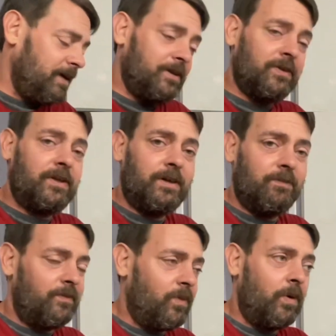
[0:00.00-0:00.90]
the
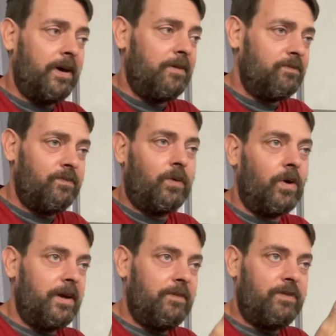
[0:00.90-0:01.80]
$40,
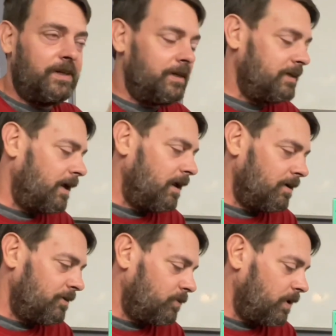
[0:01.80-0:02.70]

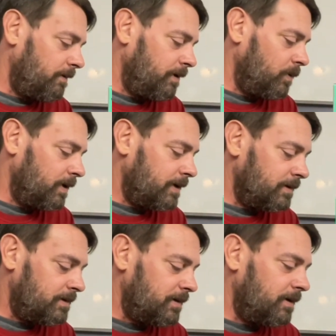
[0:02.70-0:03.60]
$50, whatever you want to
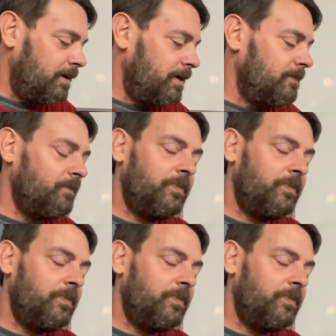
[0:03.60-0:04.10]
consider it,